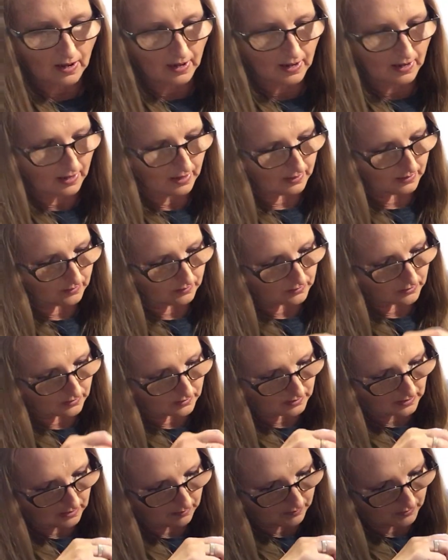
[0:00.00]
And you'll
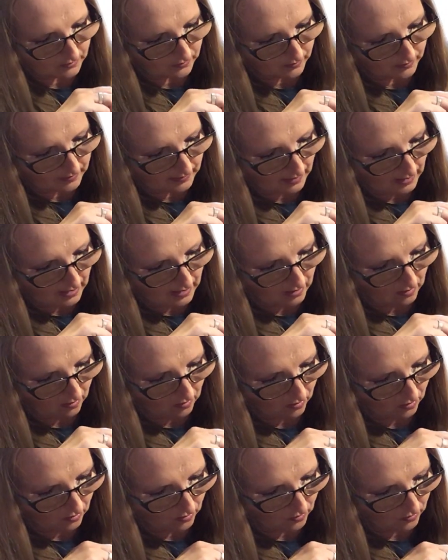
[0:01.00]
just keep doing that
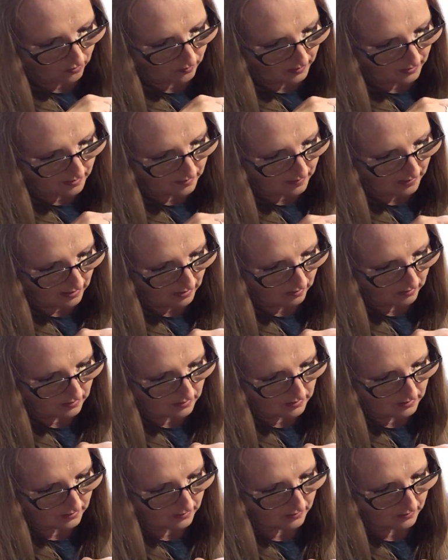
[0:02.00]
all the way
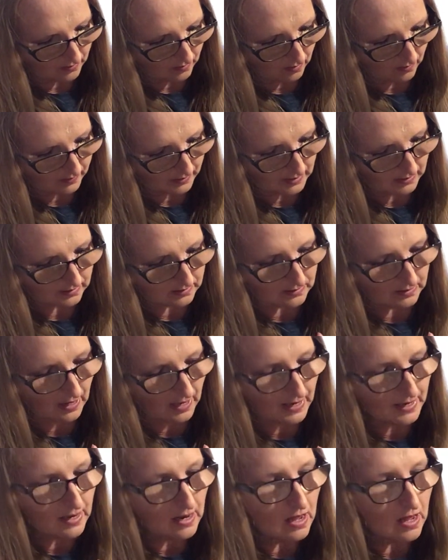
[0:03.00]
around on the
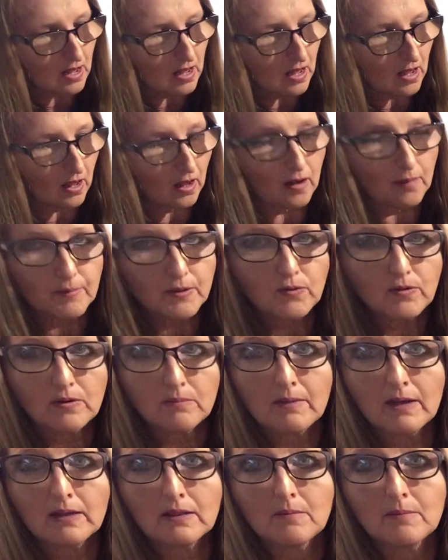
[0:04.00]
inside. You can
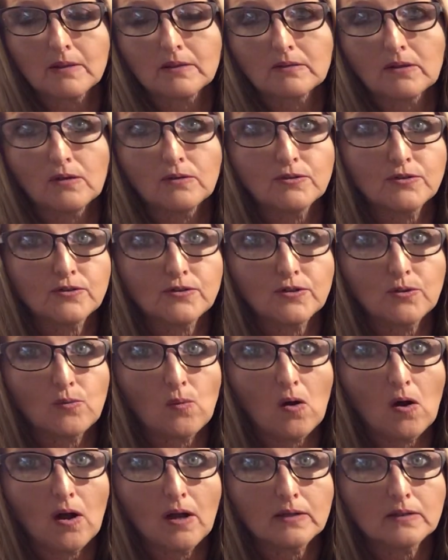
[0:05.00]
make them as close as you
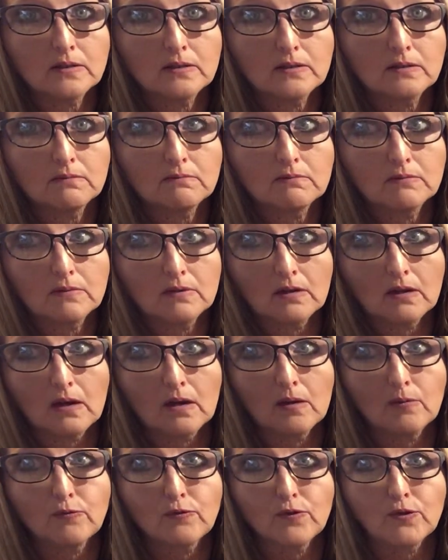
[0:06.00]
want,
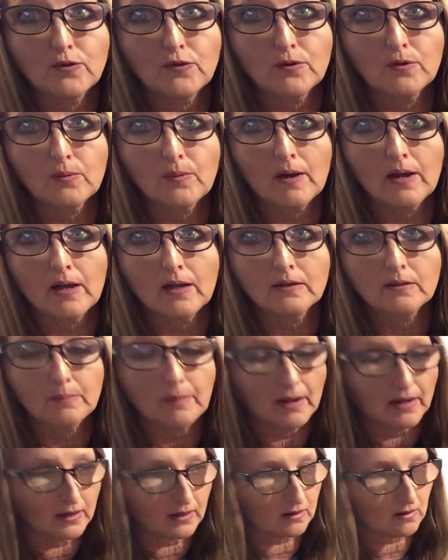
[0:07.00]
further away,
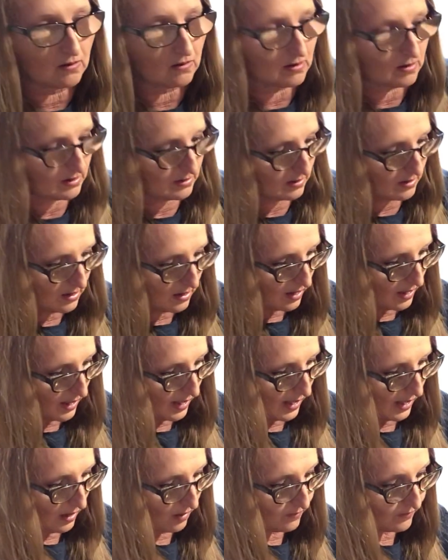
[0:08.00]
depending on
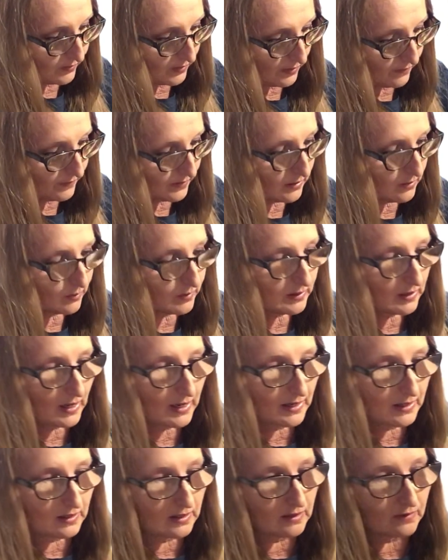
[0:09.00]
how fluffy you would
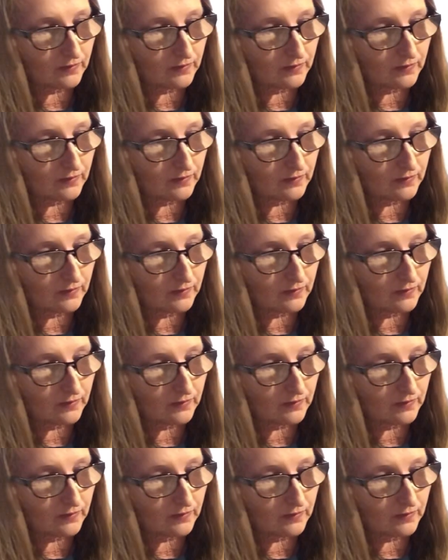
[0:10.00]
like it.